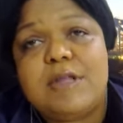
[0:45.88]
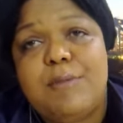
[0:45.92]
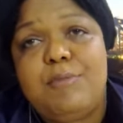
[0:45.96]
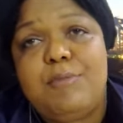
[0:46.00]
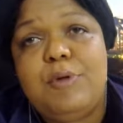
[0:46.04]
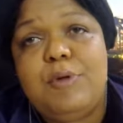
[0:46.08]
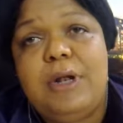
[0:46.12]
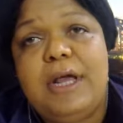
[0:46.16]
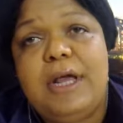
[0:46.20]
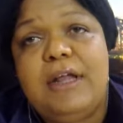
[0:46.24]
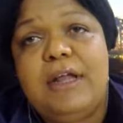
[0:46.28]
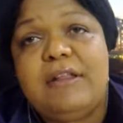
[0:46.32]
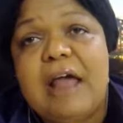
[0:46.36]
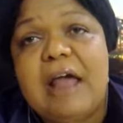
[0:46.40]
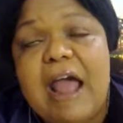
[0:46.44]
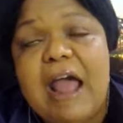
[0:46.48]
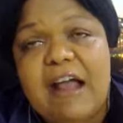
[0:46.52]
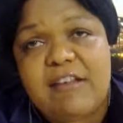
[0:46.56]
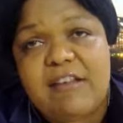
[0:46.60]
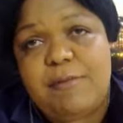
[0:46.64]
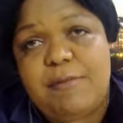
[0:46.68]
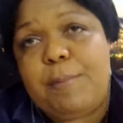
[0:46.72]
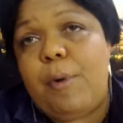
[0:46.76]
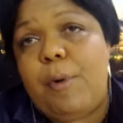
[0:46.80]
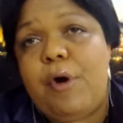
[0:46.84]
We stimulate
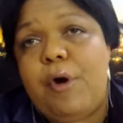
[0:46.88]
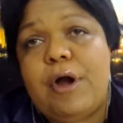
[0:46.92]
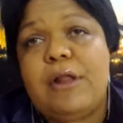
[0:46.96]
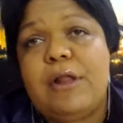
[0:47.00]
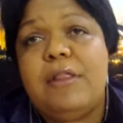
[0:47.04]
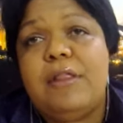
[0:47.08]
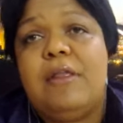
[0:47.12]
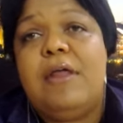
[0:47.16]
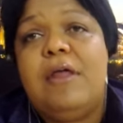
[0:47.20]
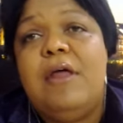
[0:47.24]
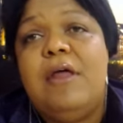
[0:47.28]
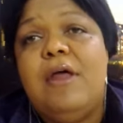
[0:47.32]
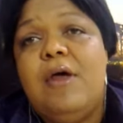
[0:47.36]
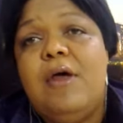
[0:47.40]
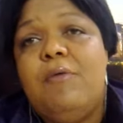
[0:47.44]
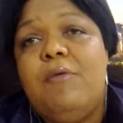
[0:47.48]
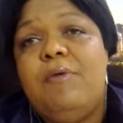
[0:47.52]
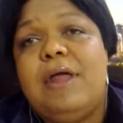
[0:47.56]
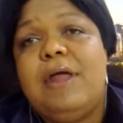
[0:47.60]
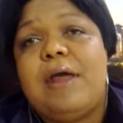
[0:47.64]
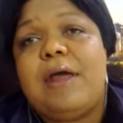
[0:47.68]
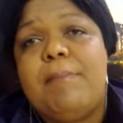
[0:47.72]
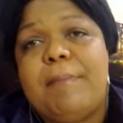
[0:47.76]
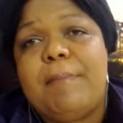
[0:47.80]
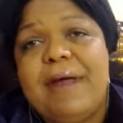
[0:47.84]
export
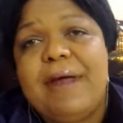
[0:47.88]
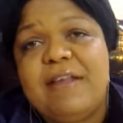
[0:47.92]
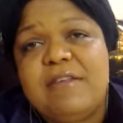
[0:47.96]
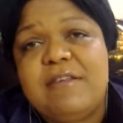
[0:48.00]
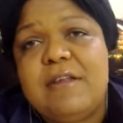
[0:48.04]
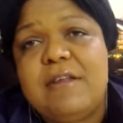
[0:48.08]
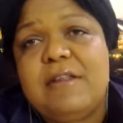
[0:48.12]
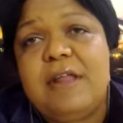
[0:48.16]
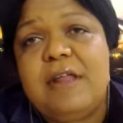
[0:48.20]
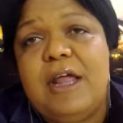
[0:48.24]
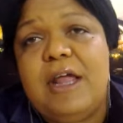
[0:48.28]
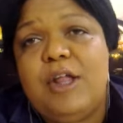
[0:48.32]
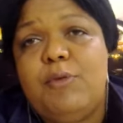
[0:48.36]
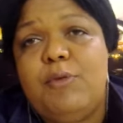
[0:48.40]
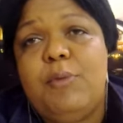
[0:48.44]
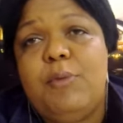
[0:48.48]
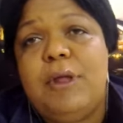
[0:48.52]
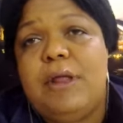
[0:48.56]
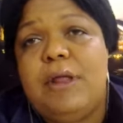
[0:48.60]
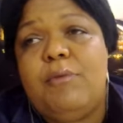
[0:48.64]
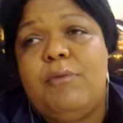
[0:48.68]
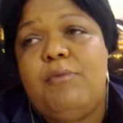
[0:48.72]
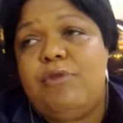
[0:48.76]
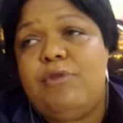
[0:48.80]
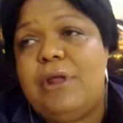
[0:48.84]
we
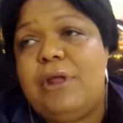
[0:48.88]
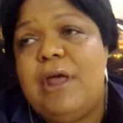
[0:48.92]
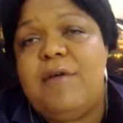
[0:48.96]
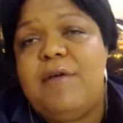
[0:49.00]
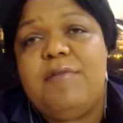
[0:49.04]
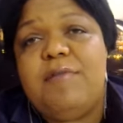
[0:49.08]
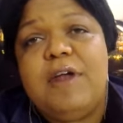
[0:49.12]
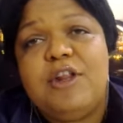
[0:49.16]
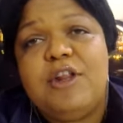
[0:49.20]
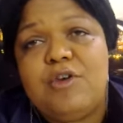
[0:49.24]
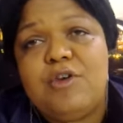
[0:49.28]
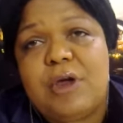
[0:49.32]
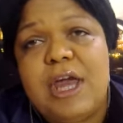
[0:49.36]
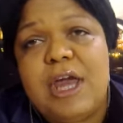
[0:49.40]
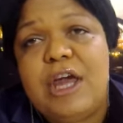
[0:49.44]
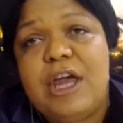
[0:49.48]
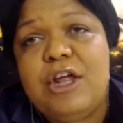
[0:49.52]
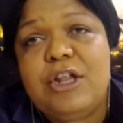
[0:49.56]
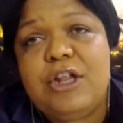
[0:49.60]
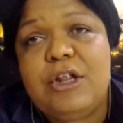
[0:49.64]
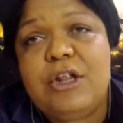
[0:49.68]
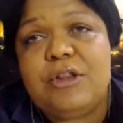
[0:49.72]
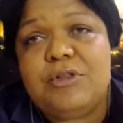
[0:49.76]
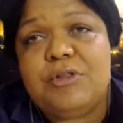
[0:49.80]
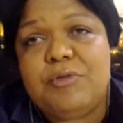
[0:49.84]
capacitate, we give
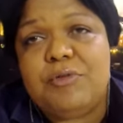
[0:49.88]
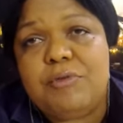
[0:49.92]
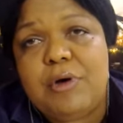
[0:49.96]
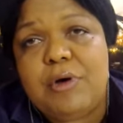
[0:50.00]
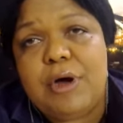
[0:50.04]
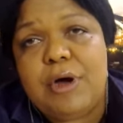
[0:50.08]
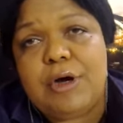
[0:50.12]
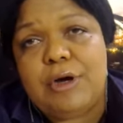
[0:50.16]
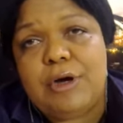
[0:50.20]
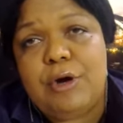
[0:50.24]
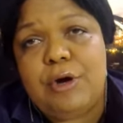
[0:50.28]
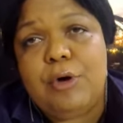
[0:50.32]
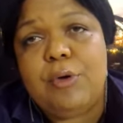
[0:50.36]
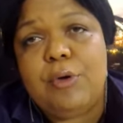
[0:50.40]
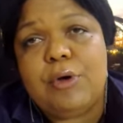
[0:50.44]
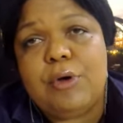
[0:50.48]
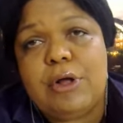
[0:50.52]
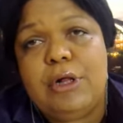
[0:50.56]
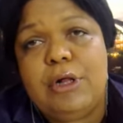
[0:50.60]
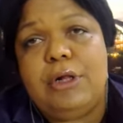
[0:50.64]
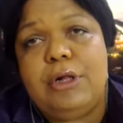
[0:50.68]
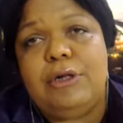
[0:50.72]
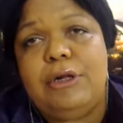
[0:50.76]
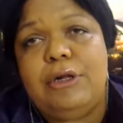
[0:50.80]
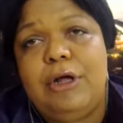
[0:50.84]
education to our
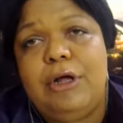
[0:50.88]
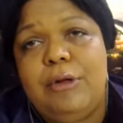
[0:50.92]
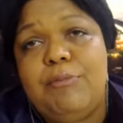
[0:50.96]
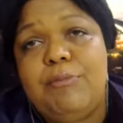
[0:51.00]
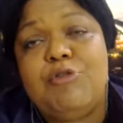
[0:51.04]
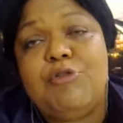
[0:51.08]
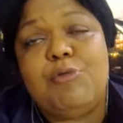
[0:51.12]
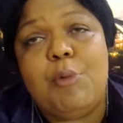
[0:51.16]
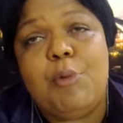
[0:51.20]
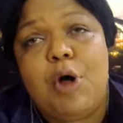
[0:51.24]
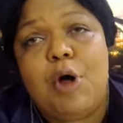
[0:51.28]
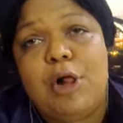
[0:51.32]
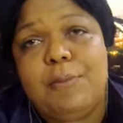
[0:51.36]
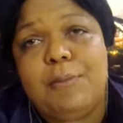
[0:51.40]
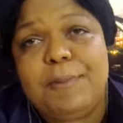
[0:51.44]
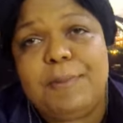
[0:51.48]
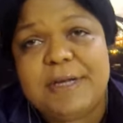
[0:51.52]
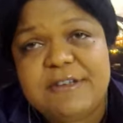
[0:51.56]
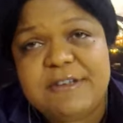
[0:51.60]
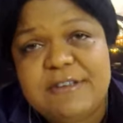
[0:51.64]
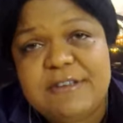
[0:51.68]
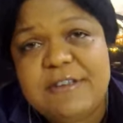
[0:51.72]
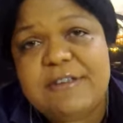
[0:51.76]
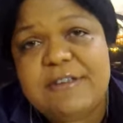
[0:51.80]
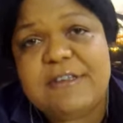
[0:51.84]
local um,
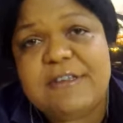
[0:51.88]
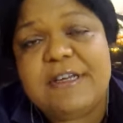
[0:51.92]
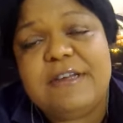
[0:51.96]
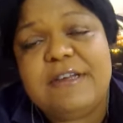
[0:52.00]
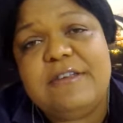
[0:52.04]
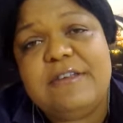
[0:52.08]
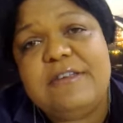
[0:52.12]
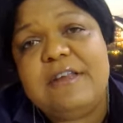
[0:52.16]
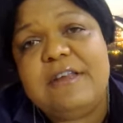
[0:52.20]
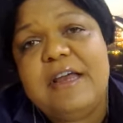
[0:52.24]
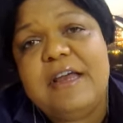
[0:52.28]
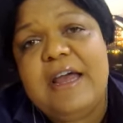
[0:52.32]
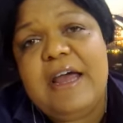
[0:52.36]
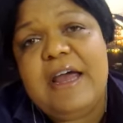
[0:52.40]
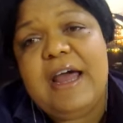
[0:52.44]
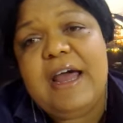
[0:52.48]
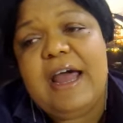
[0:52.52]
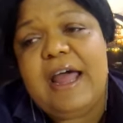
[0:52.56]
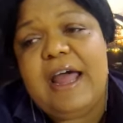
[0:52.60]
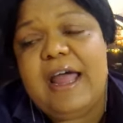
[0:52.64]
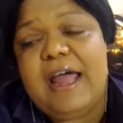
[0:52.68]
small businesses.